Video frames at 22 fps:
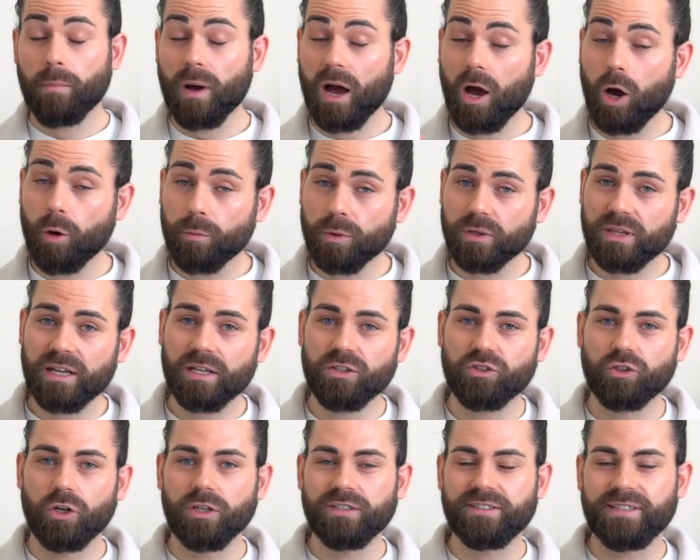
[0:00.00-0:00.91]
But I hope you did
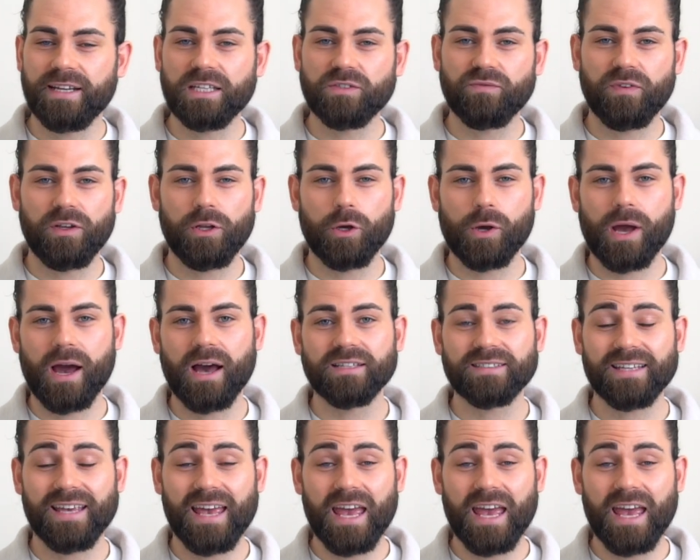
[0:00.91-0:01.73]
enjoy today's video, guys.